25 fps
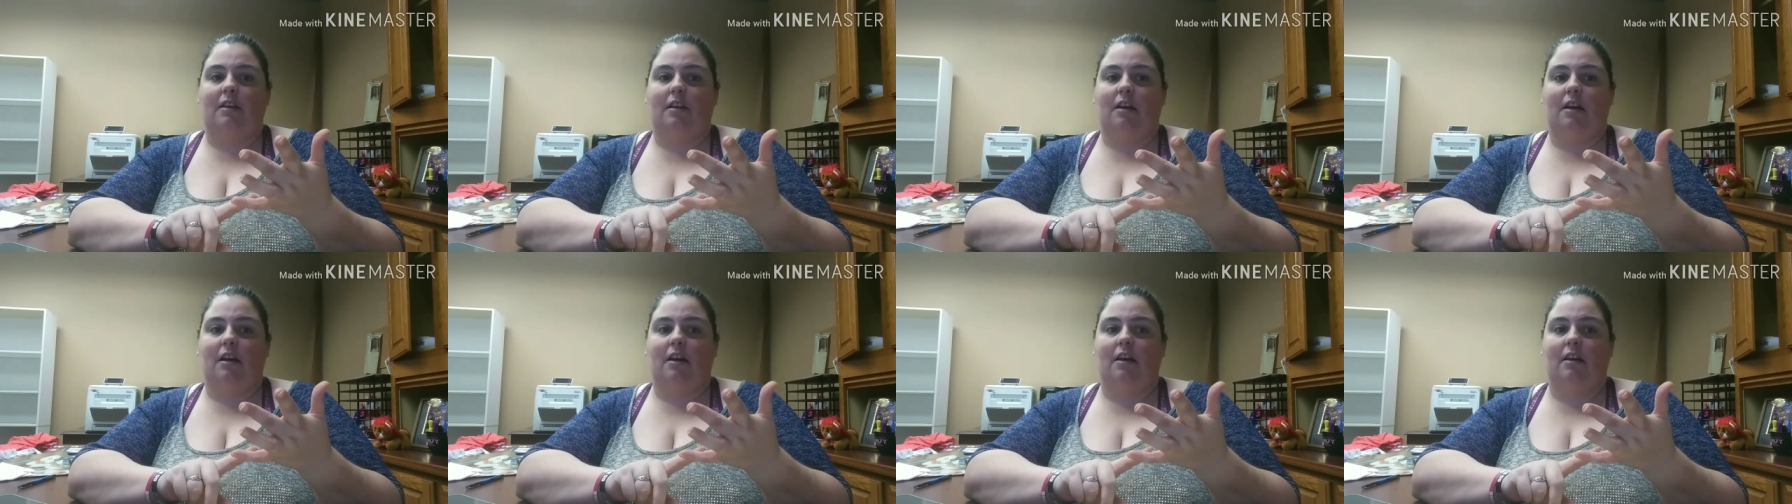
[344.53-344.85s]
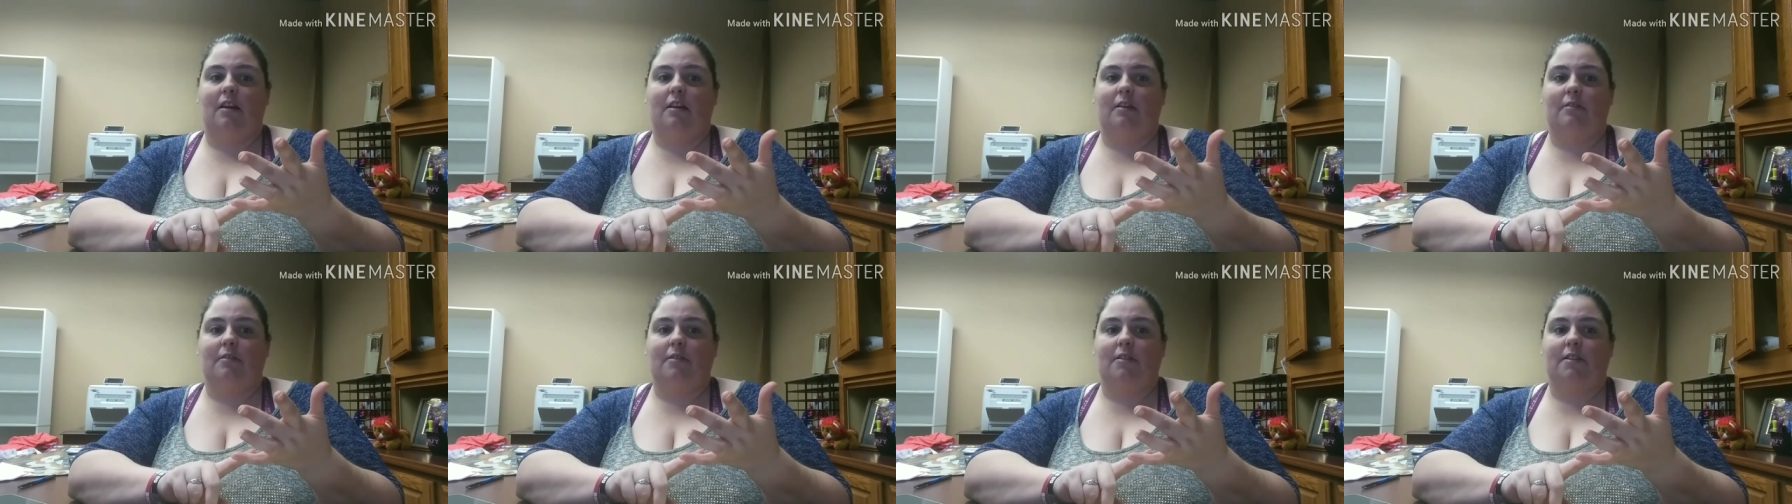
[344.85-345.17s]

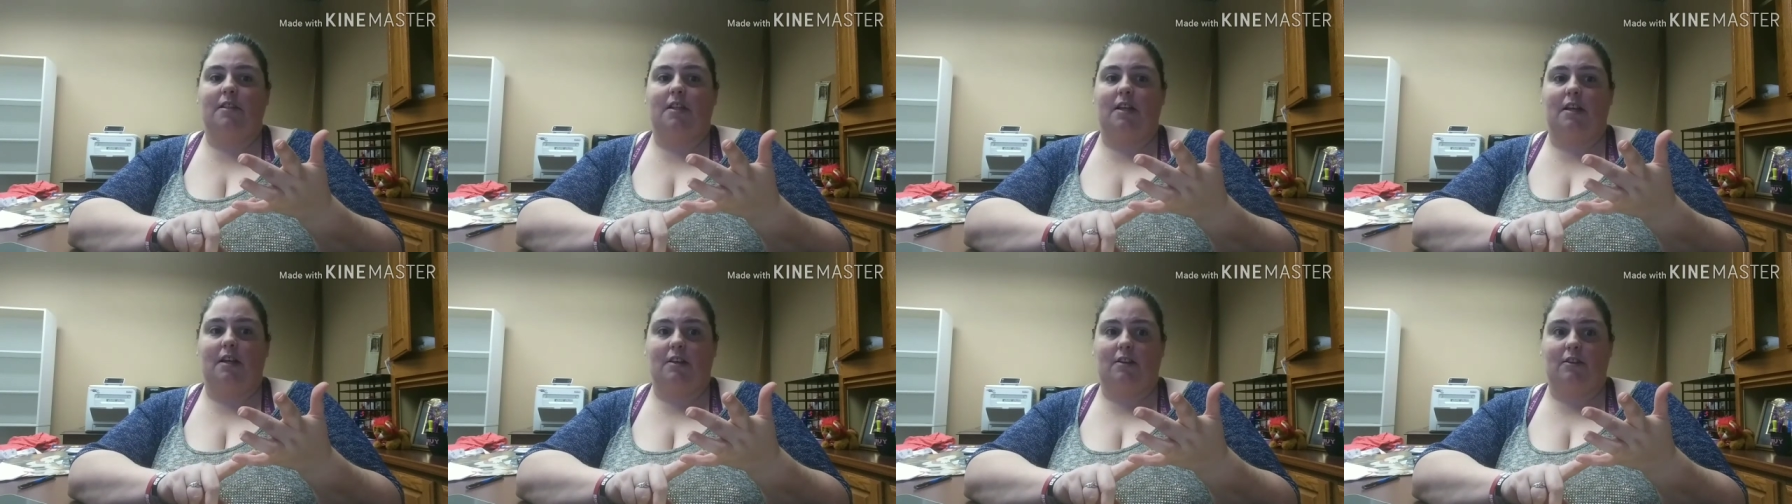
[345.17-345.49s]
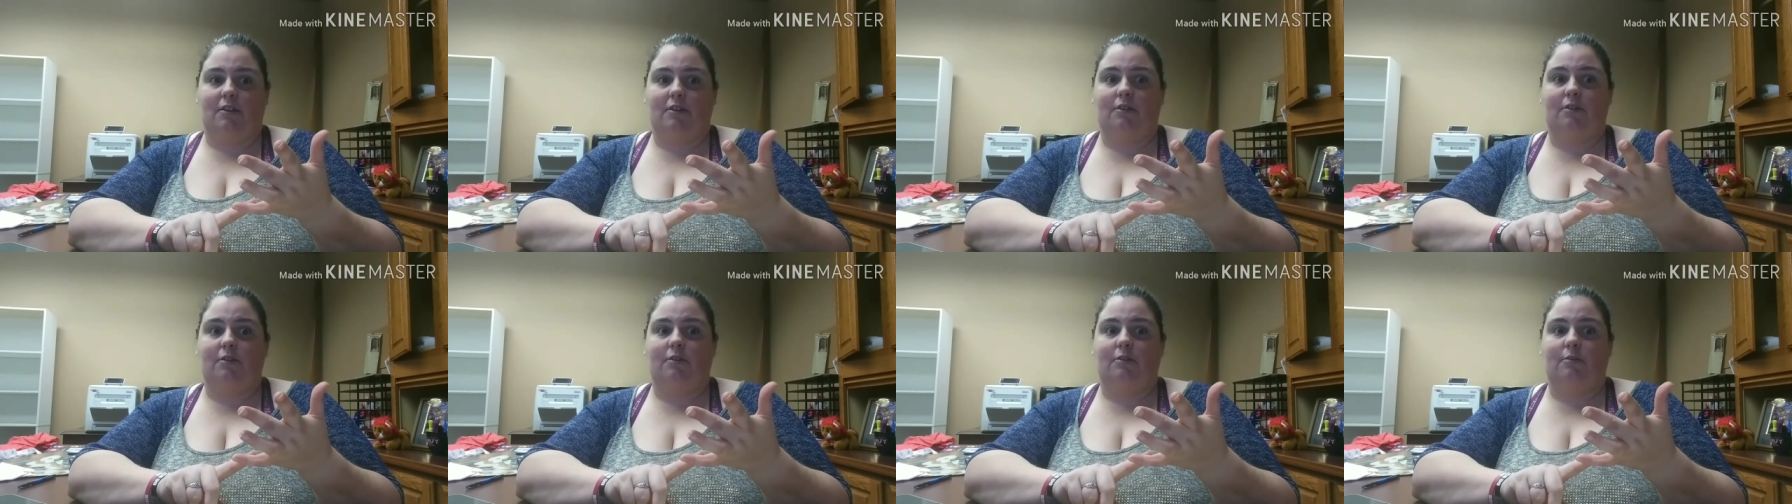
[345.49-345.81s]
uh,
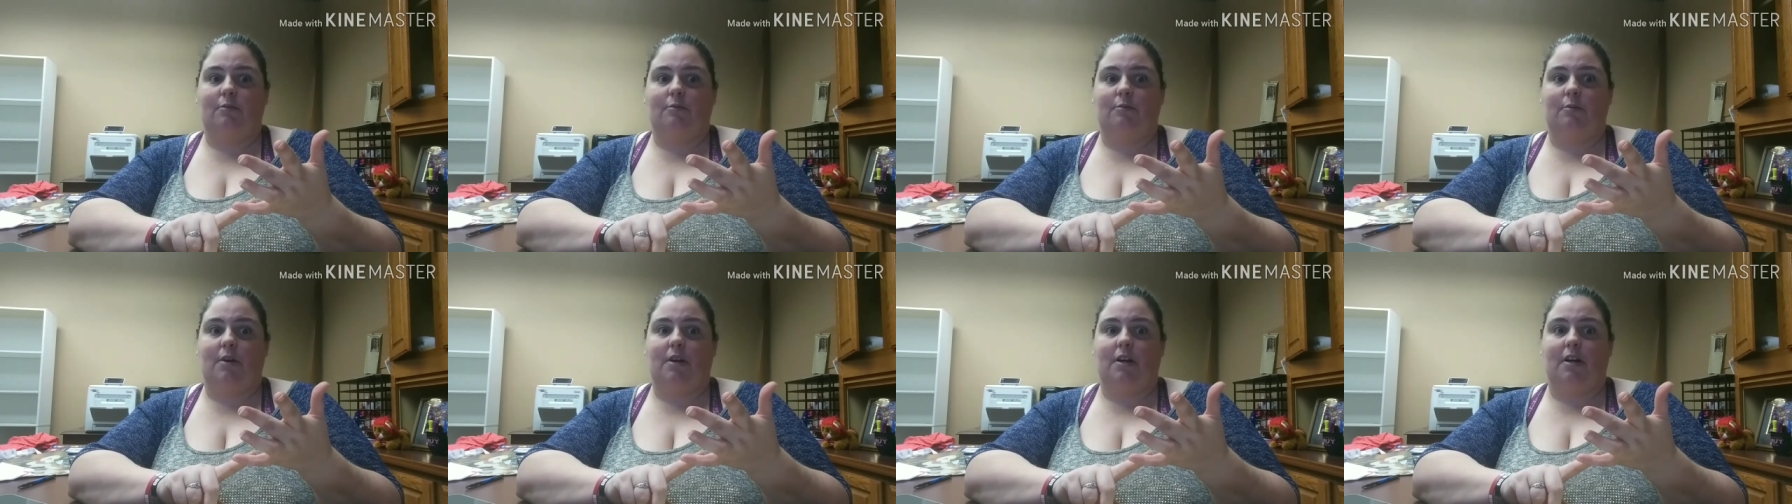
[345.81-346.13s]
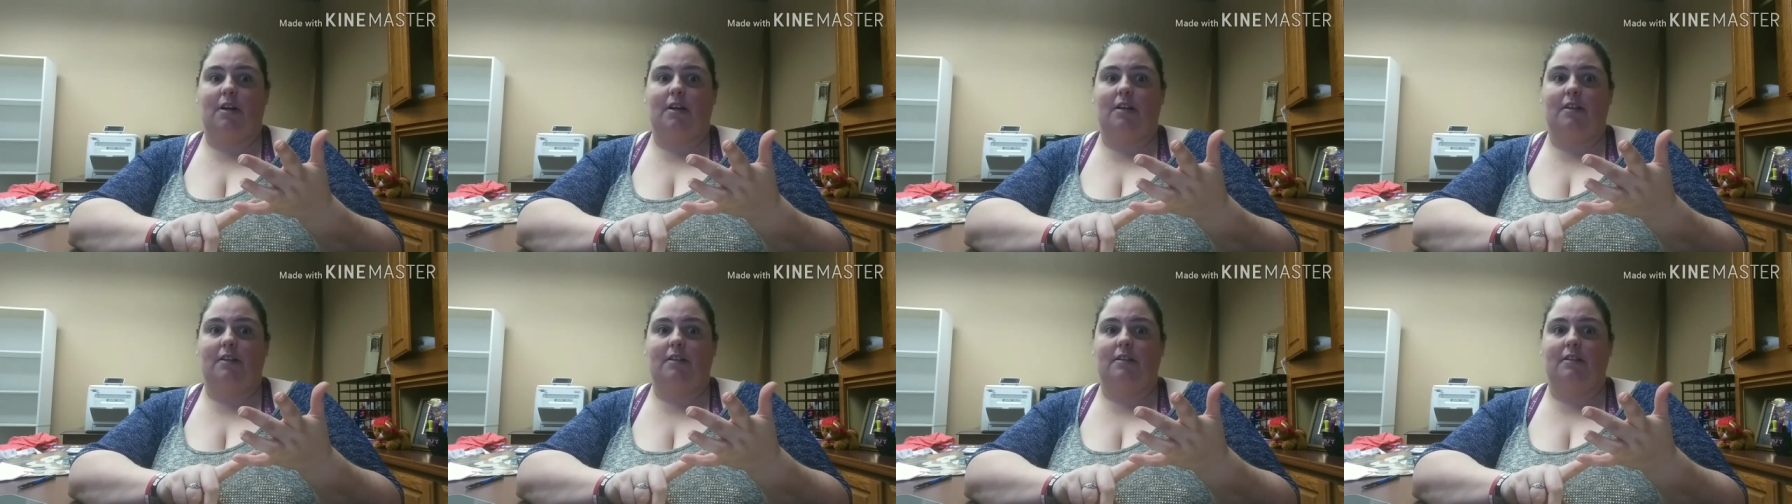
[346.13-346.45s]
son who
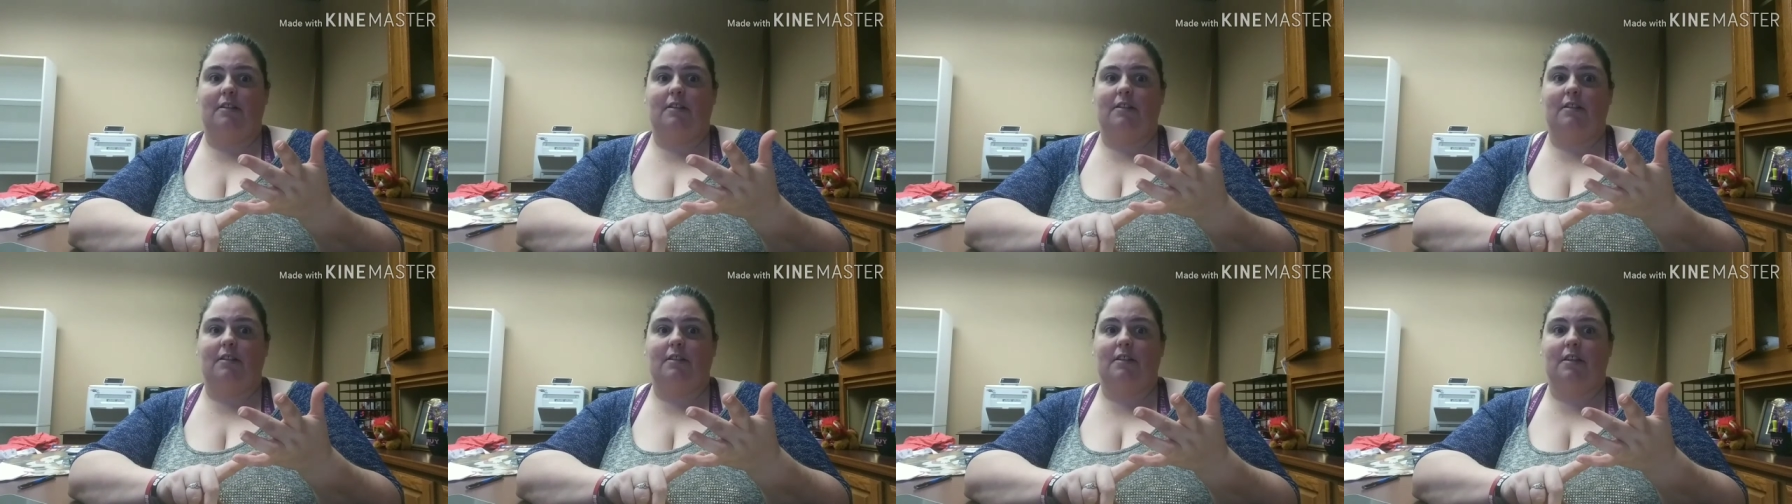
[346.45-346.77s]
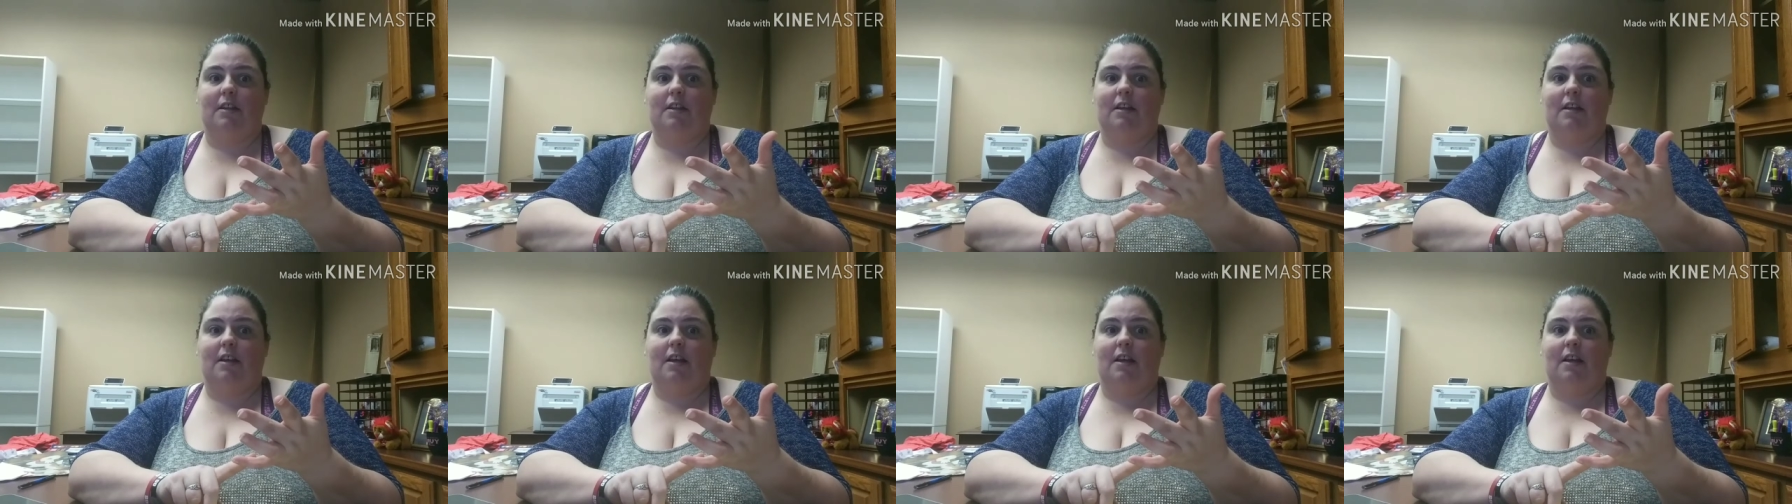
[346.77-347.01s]
was